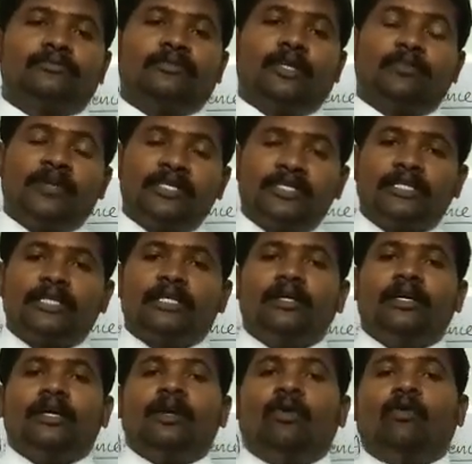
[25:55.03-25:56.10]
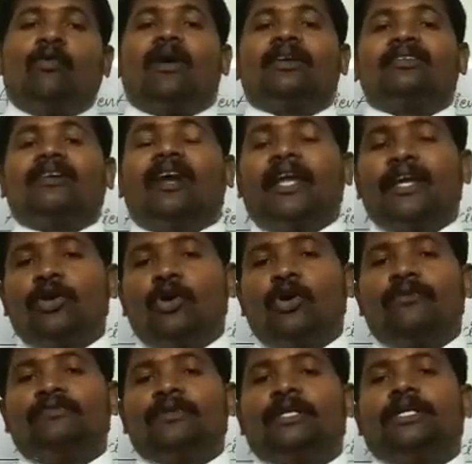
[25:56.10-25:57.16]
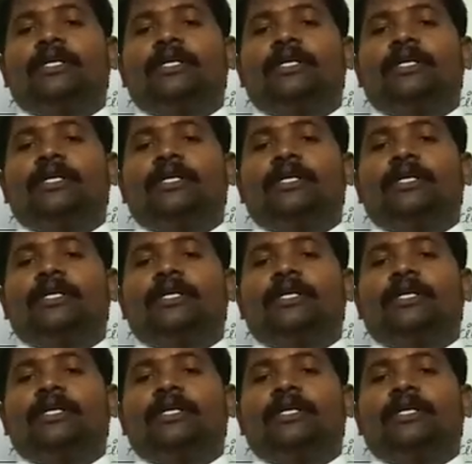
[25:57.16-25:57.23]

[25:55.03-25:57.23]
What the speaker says: That means what kind of